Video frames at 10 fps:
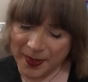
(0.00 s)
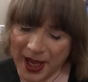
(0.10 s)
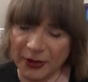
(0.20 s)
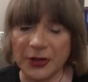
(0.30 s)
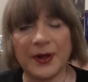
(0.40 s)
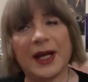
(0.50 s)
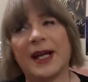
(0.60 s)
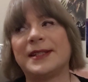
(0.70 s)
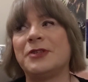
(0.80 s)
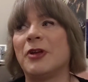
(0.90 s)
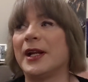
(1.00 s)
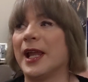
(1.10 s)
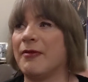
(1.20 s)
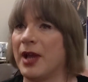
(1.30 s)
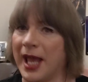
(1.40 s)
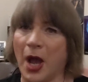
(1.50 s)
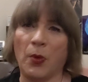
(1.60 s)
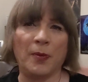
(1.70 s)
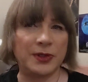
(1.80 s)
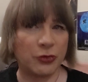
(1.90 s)
how they're doing the heist is really clever.
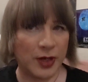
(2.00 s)
Catwoman's